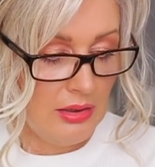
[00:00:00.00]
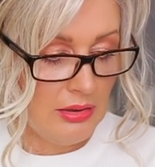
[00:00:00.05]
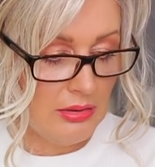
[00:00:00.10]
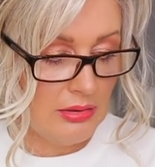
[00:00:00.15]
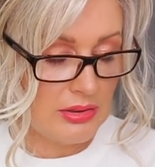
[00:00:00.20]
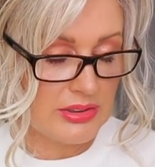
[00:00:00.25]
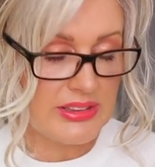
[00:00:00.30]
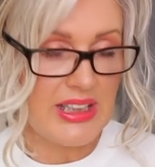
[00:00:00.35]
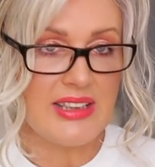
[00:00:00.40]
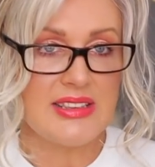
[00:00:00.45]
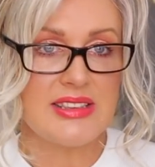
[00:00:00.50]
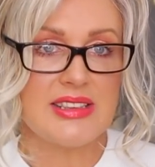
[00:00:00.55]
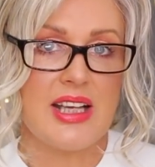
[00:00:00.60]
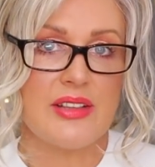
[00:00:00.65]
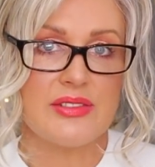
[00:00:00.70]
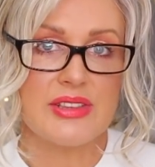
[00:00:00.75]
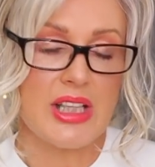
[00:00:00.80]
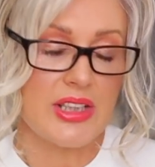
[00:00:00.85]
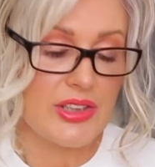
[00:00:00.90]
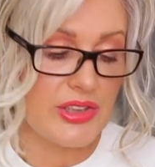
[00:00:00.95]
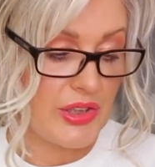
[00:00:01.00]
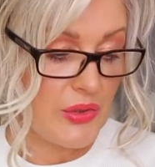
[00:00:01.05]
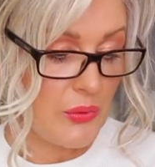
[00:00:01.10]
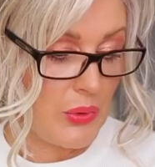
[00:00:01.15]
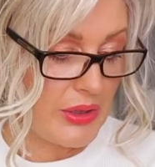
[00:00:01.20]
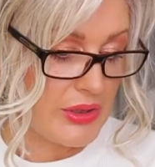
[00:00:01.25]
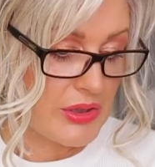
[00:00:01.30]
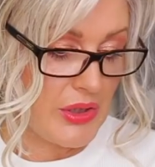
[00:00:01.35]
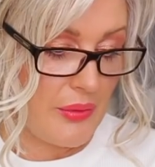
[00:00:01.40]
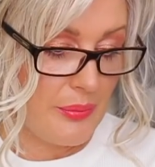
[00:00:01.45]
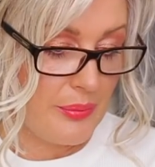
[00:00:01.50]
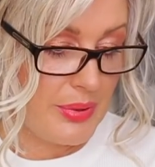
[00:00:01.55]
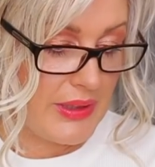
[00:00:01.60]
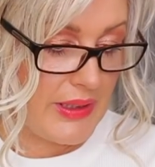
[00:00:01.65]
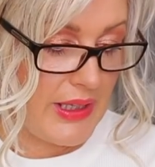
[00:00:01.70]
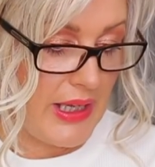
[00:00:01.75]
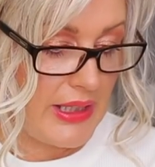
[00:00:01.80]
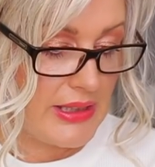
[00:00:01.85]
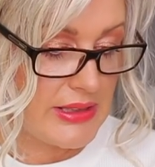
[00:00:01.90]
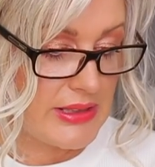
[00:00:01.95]
Oh, that sounds actually quite
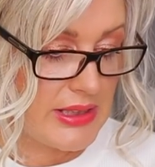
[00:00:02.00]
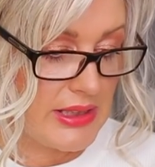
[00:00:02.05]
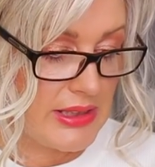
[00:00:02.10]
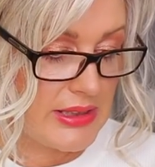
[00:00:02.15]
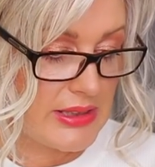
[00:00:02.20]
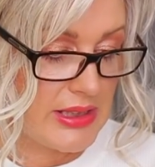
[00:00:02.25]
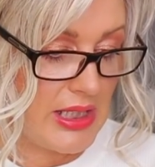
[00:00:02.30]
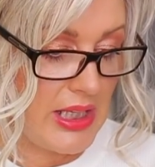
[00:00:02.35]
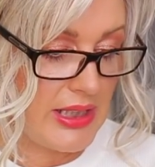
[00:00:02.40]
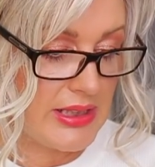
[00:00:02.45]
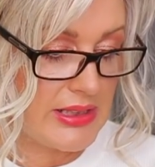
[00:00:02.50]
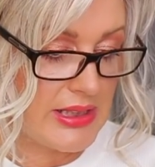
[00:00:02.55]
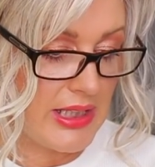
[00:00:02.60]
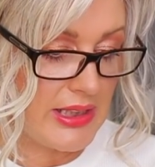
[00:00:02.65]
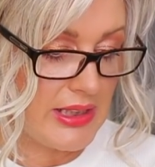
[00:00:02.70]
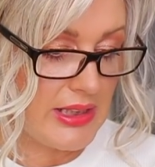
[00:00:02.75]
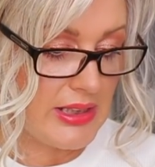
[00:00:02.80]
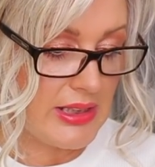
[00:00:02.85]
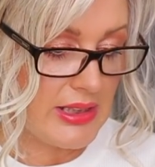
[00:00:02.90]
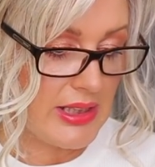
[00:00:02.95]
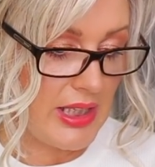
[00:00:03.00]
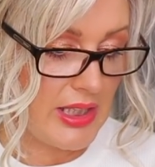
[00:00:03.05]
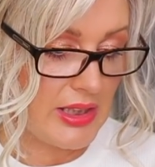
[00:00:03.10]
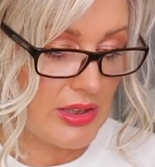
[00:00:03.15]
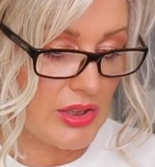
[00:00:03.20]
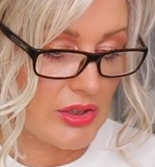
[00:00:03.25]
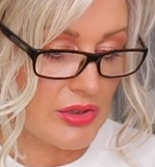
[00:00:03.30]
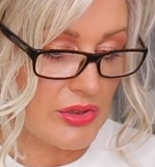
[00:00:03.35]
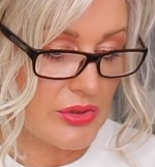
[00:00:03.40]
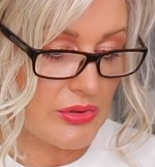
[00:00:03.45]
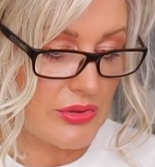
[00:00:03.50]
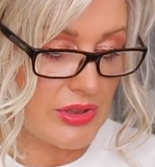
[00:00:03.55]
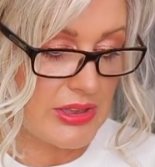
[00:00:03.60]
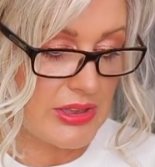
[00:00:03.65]
complicated. Taking care not to